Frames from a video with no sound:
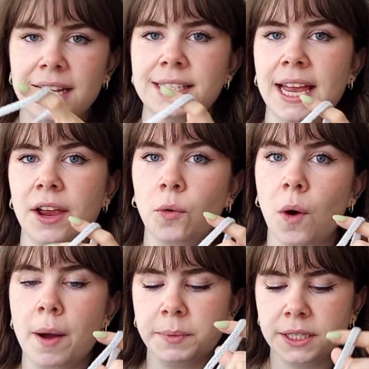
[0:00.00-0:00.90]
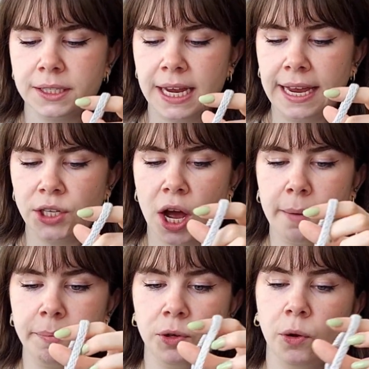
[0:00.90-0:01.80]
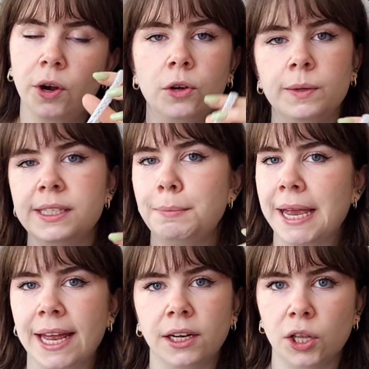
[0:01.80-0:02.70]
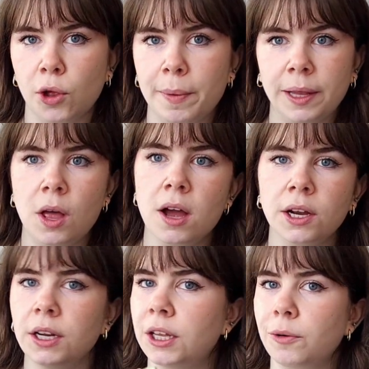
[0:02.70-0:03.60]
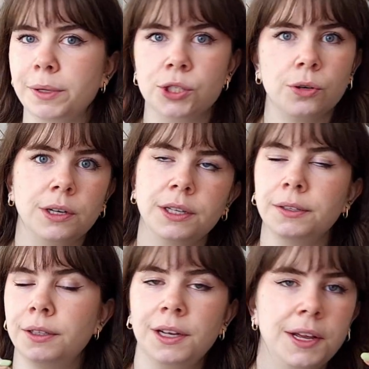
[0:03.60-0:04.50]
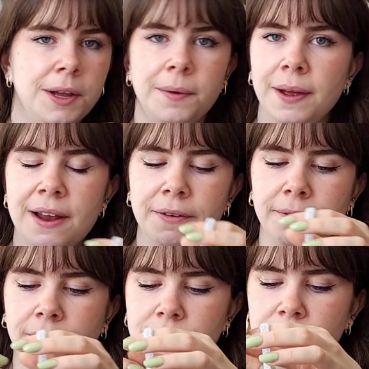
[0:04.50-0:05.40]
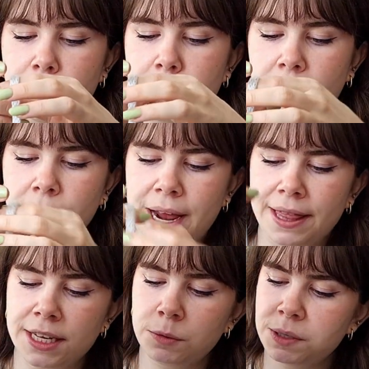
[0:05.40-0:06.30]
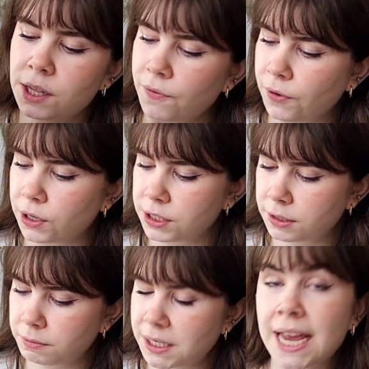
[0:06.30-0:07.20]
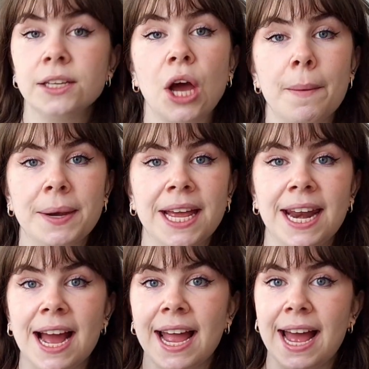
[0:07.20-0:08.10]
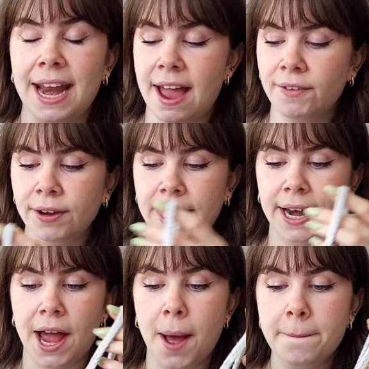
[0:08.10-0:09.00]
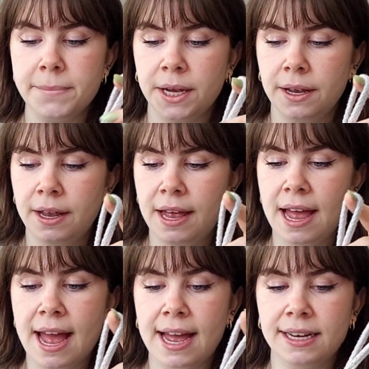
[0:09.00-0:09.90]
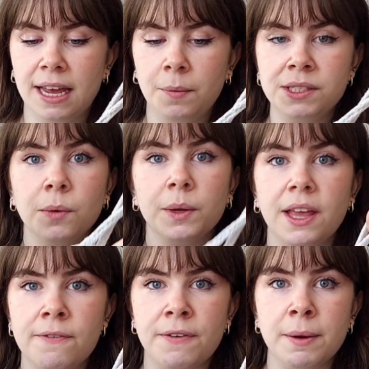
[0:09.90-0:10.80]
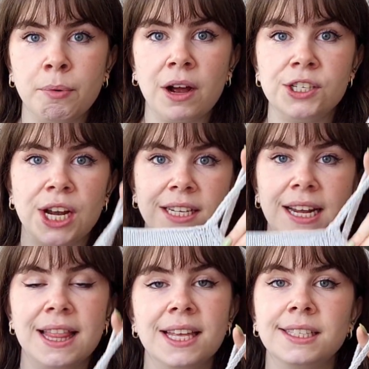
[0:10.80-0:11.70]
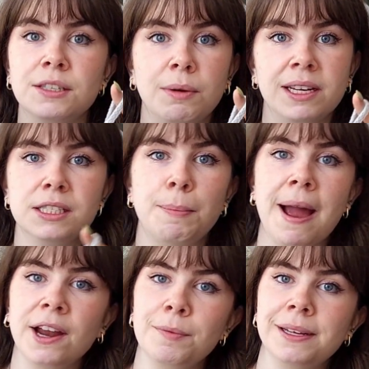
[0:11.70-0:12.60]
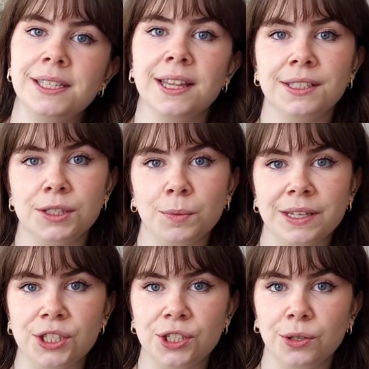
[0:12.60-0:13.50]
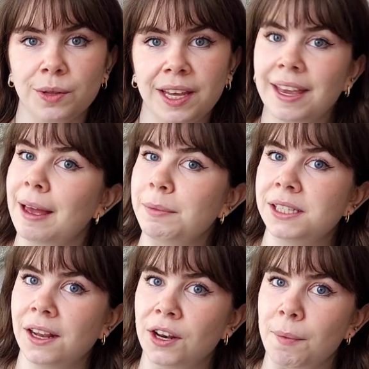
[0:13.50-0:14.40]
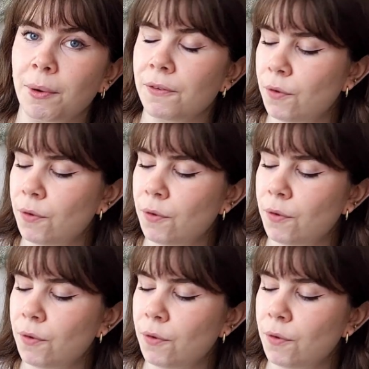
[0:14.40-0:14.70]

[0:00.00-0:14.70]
is a cropped tank top. You can always make it a little bit longer, a little bit shorter, whatever floats your boat. And this was the first tank top knit I had ever knit up. And it was a really fun project. And this is what inspired me to then switch to the camisole number